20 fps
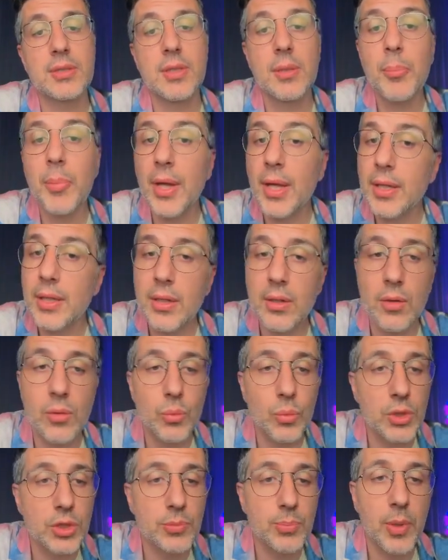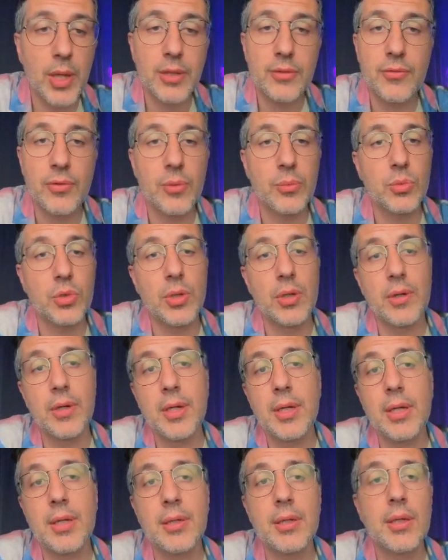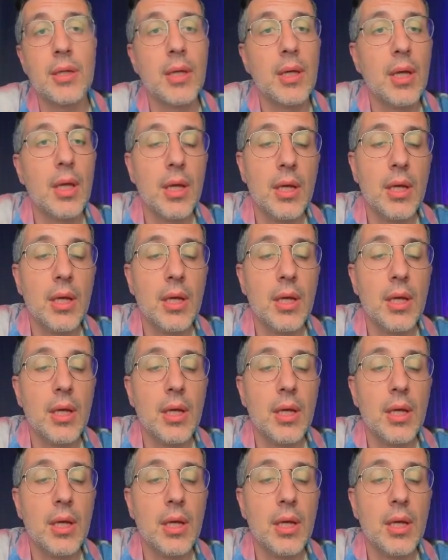depending on which platform you are in.